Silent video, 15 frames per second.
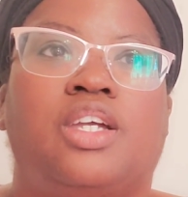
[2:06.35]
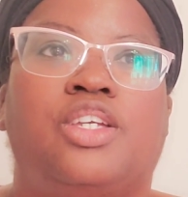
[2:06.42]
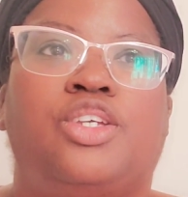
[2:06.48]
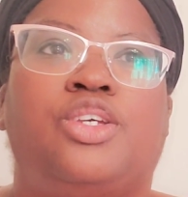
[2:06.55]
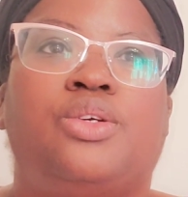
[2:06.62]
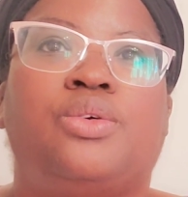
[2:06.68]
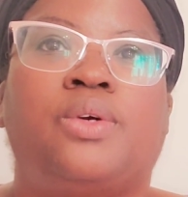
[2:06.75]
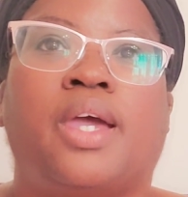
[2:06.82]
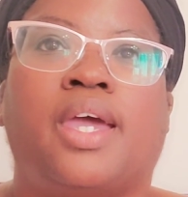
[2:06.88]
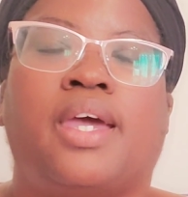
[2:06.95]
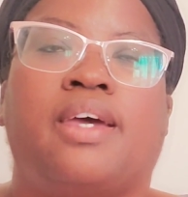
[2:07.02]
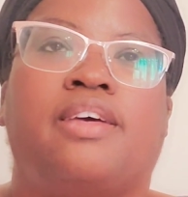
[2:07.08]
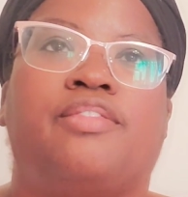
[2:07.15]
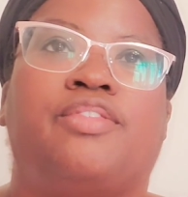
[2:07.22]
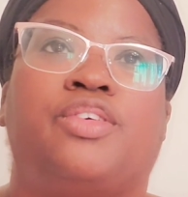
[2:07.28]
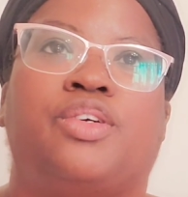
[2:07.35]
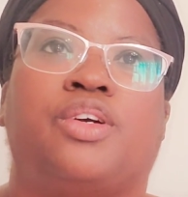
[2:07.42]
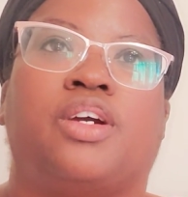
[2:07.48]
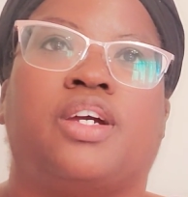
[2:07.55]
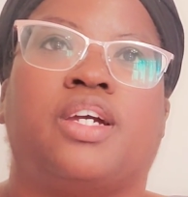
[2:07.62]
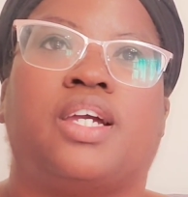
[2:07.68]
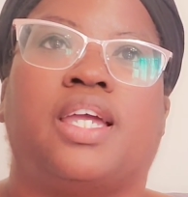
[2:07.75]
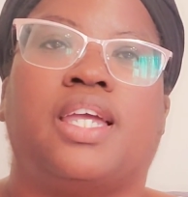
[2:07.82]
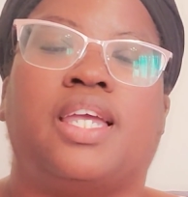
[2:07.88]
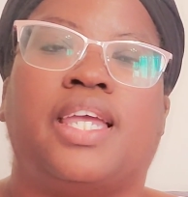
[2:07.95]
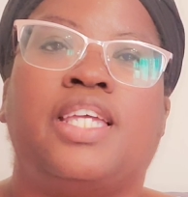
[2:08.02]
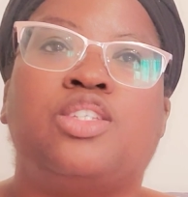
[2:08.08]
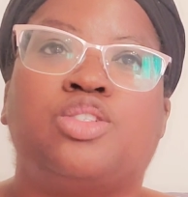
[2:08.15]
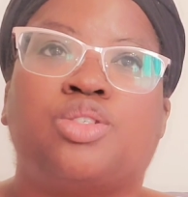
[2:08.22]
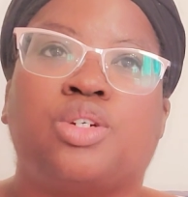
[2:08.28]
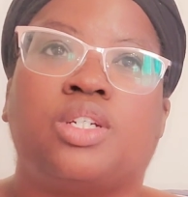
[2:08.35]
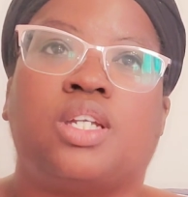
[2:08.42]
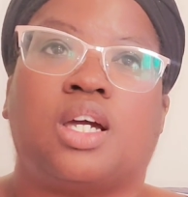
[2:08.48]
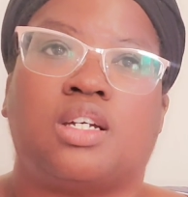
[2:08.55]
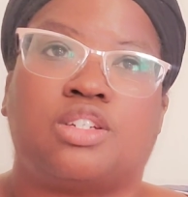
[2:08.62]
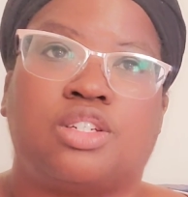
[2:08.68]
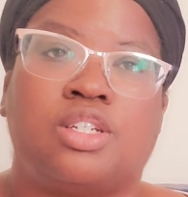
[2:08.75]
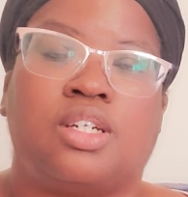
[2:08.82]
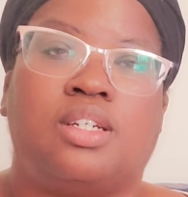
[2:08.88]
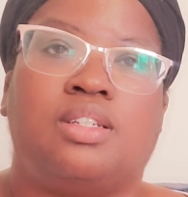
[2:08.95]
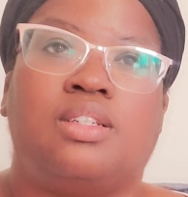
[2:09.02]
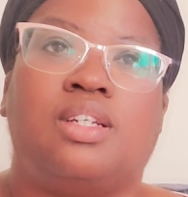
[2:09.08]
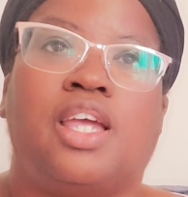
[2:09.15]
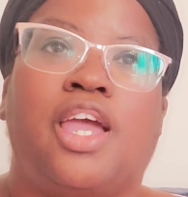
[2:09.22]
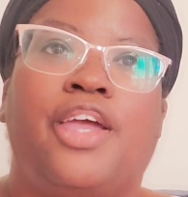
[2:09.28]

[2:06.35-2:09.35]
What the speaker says: you have your introduction,